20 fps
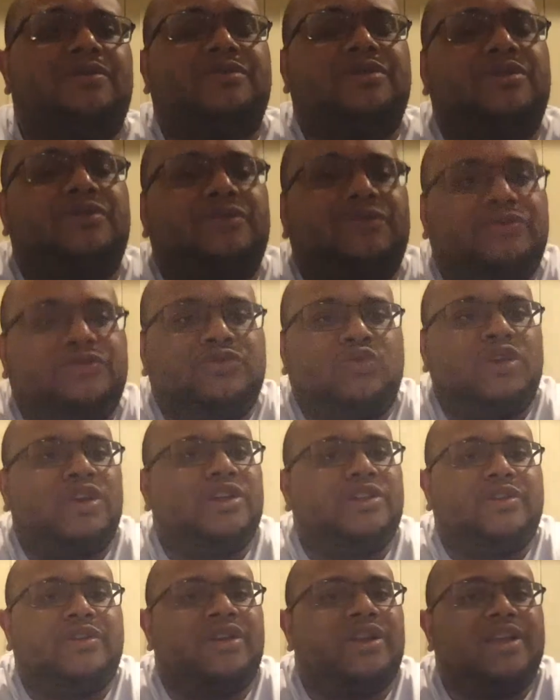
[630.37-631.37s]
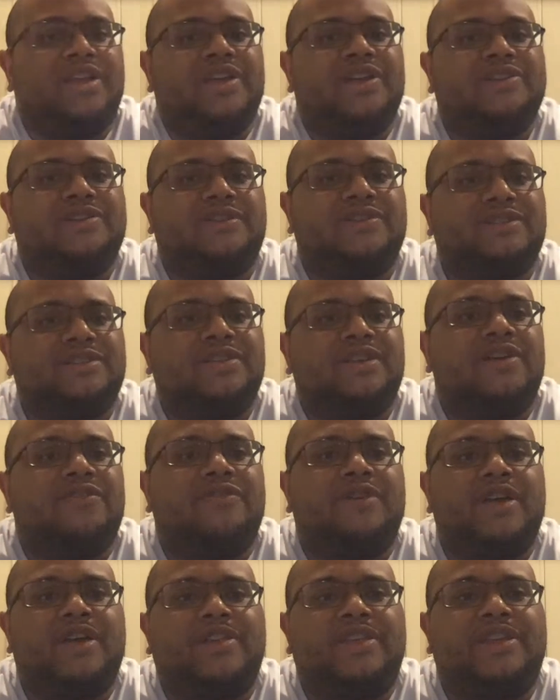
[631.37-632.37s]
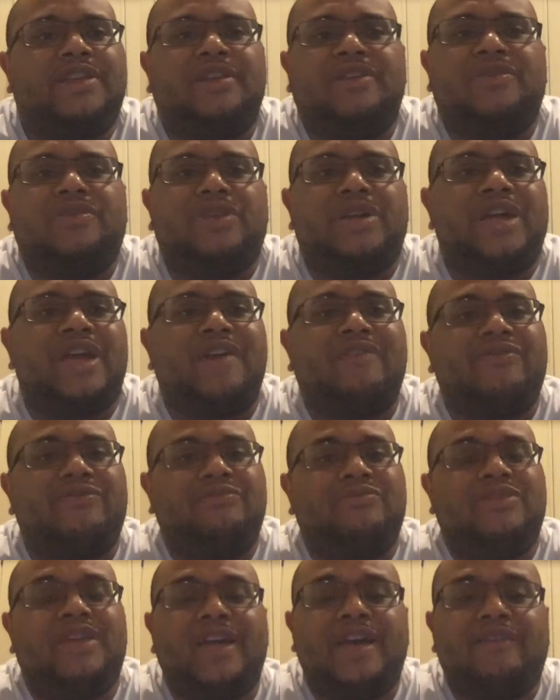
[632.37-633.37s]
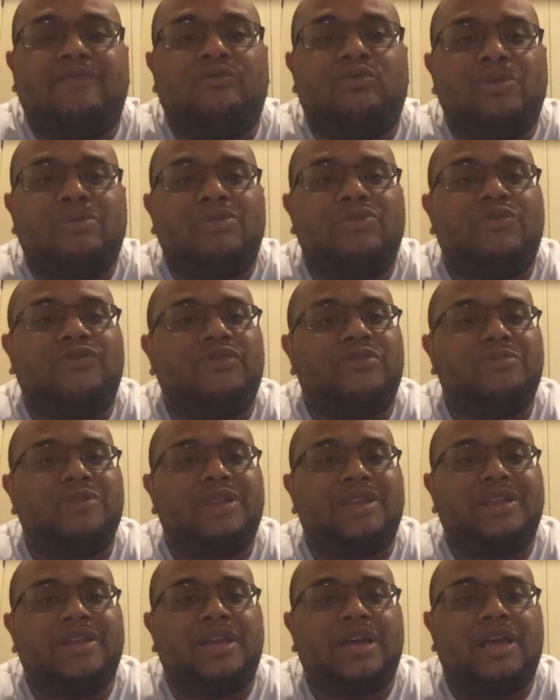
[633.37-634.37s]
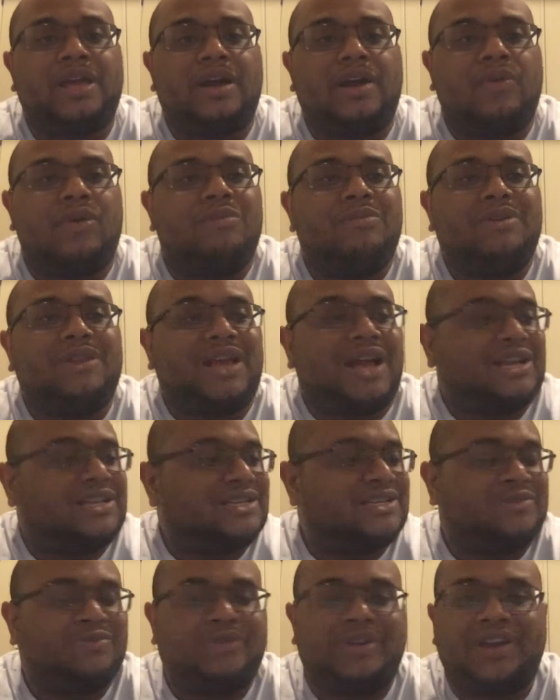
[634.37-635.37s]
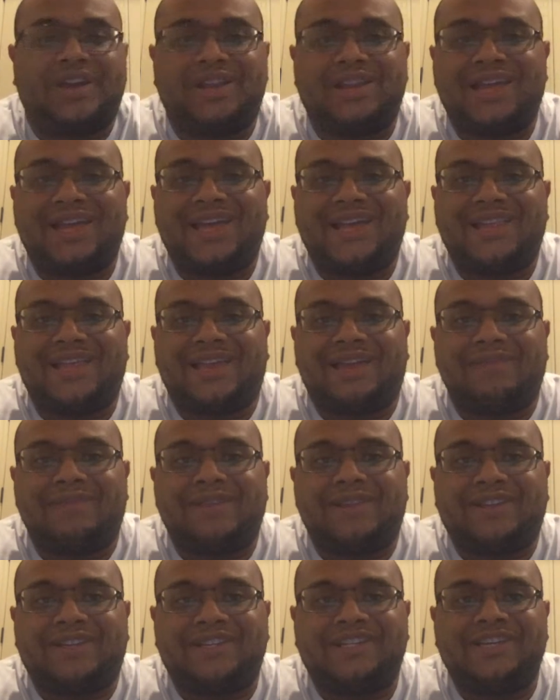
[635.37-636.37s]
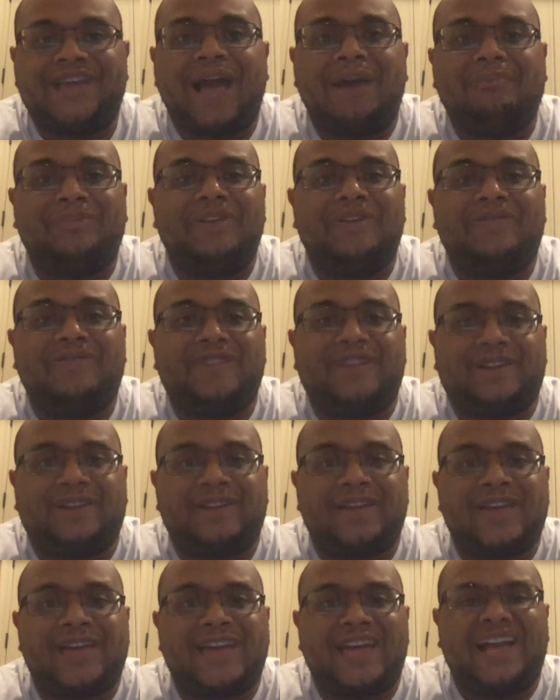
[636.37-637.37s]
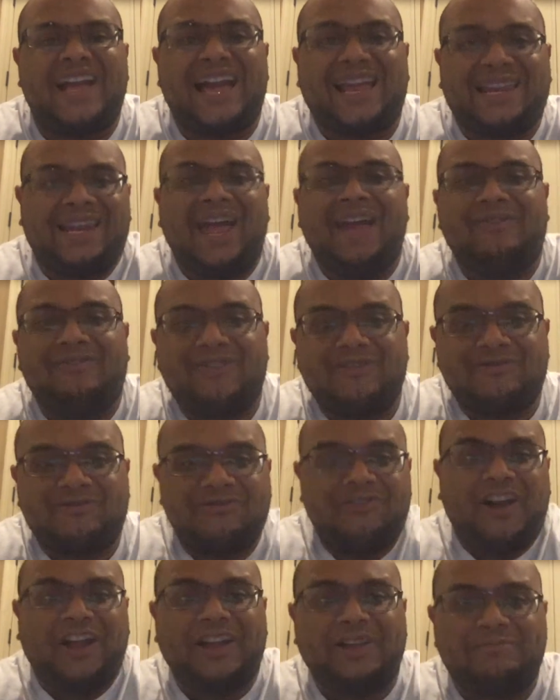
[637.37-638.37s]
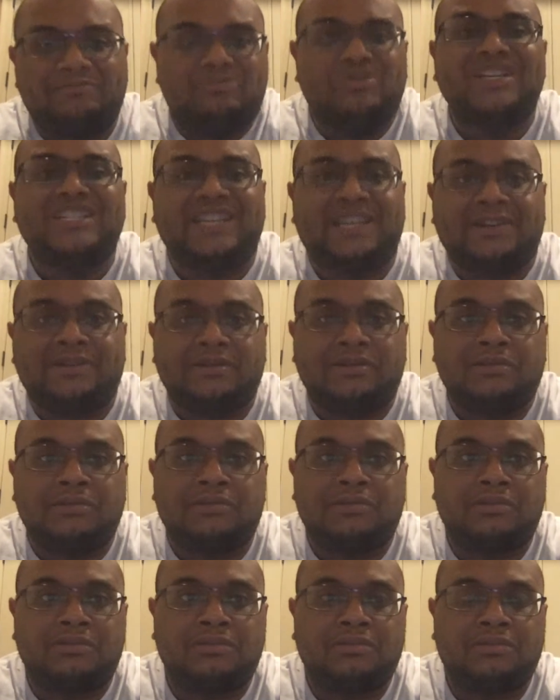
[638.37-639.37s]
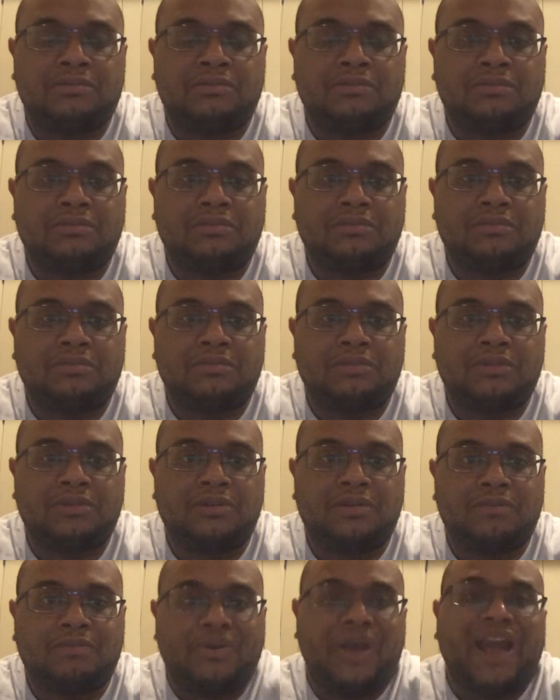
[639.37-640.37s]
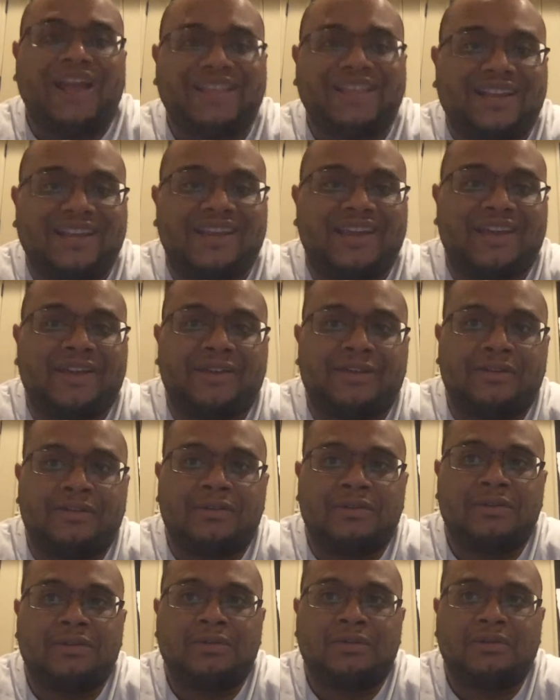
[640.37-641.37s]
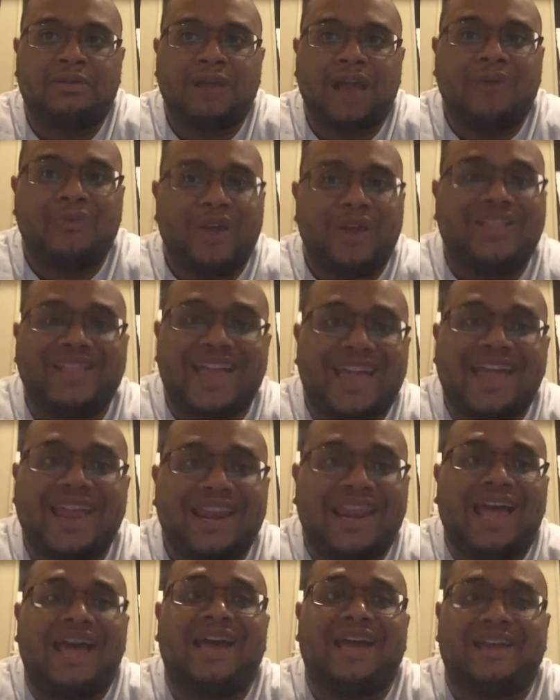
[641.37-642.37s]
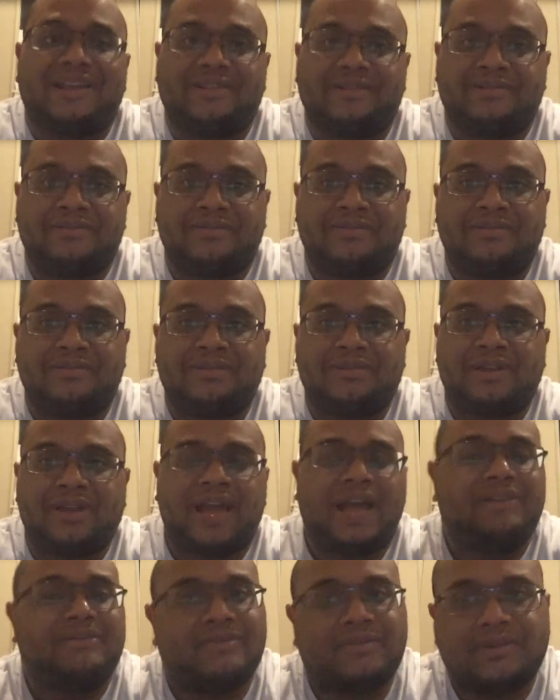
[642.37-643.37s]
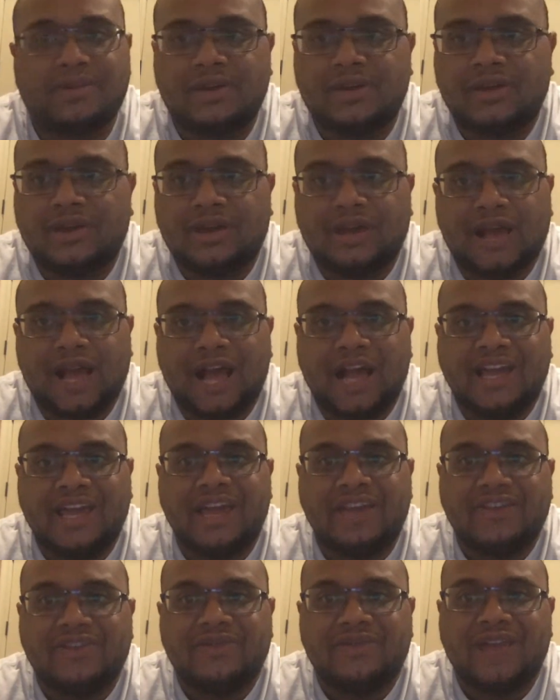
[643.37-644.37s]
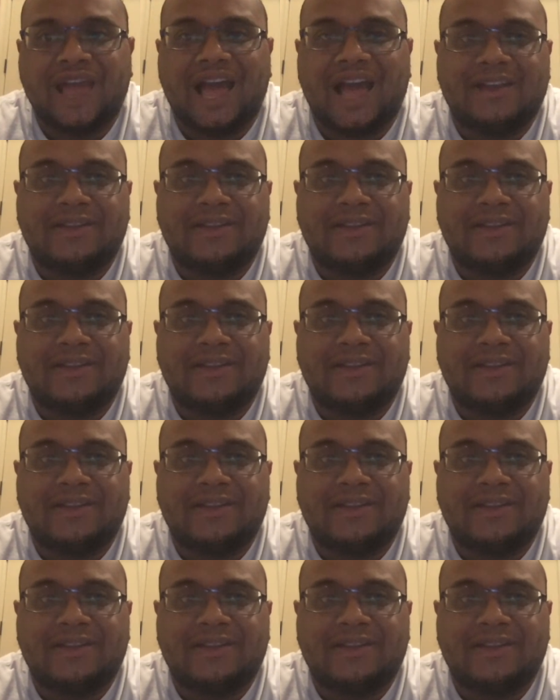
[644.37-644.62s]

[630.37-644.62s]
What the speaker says: 20, 30 years on stuff they didn't do. They have women who've committed, a woman I just read that committed shoplifting and got life in fucking prison. Practically. I read the headline. I kid you not.